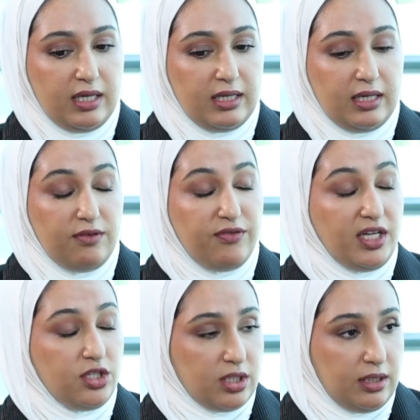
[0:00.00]

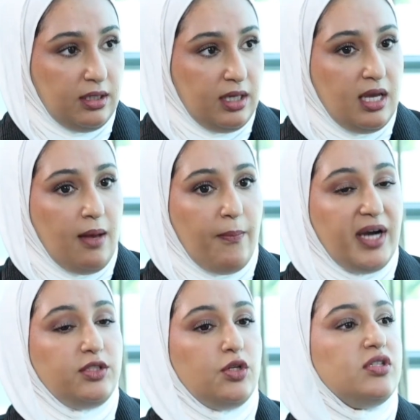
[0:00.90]
infection
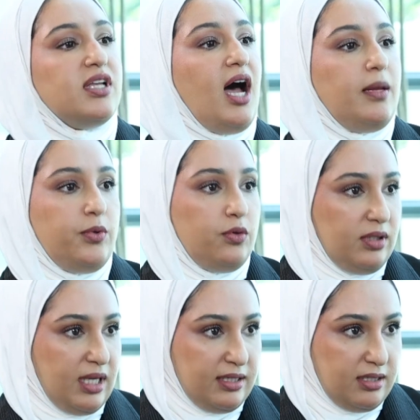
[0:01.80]
might cause
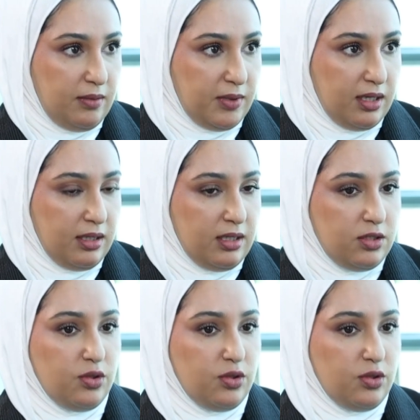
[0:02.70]
hypoglycemia.